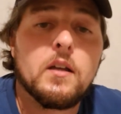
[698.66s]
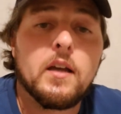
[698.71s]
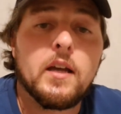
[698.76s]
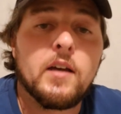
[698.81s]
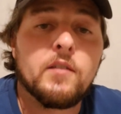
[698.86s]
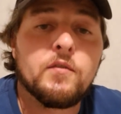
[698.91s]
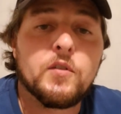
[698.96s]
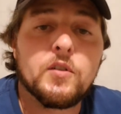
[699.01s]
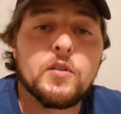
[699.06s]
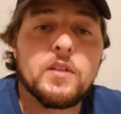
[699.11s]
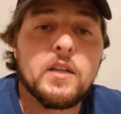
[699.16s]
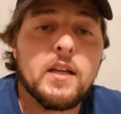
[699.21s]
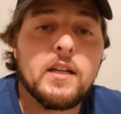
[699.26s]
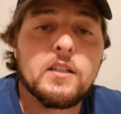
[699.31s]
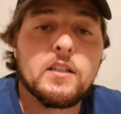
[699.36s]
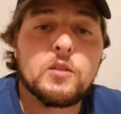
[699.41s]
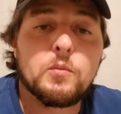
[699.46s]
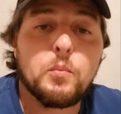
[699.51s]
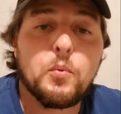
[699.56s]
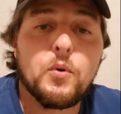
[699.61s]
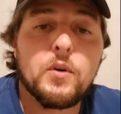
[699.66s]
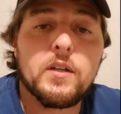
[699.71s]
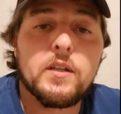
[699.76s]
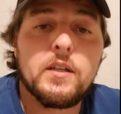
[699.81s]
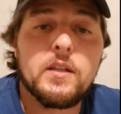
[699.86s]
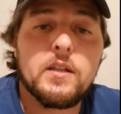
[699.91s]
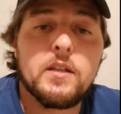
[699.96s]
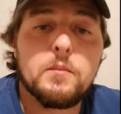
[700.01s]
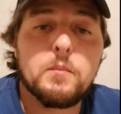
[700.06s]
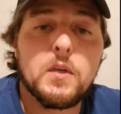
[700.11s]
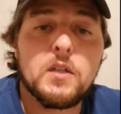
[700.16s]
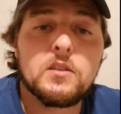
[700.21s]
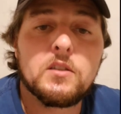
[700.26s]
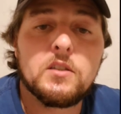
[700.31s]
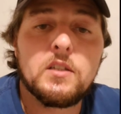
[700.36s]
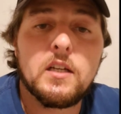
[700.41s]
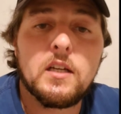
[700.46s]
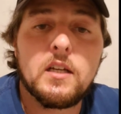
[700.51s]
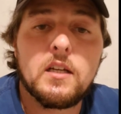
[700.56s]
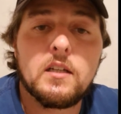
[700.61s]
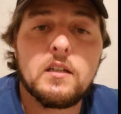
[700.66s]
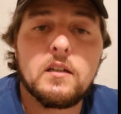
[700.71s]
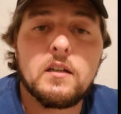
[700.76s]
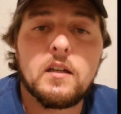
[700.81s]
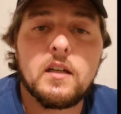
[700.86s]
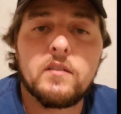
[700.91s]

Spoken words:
After that, it's pretty much done.